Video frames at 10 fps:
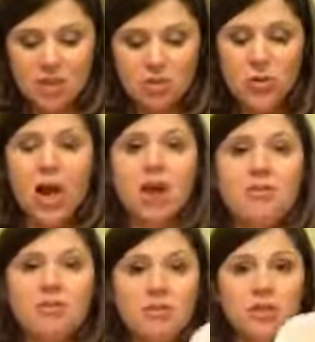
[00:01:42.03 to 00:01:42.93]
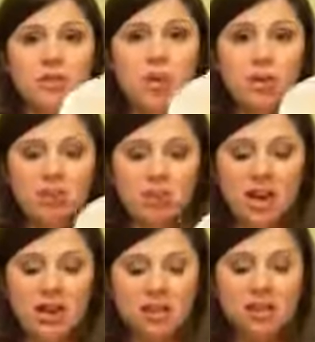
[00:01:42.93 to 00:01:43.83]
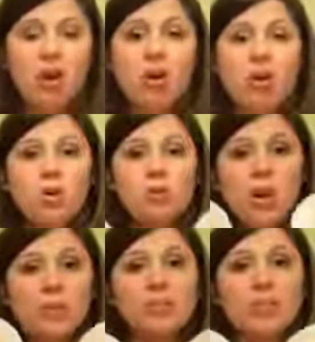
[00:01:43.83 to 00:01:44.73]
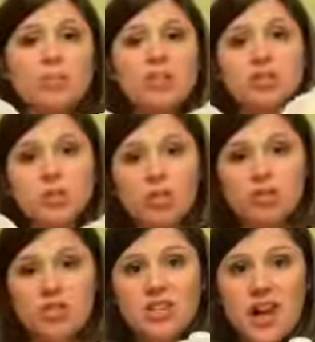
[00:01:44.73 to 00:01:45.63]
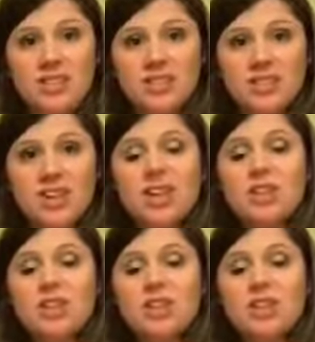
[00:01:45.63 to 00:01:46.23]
You have the smaller size all the way up to a much larger size.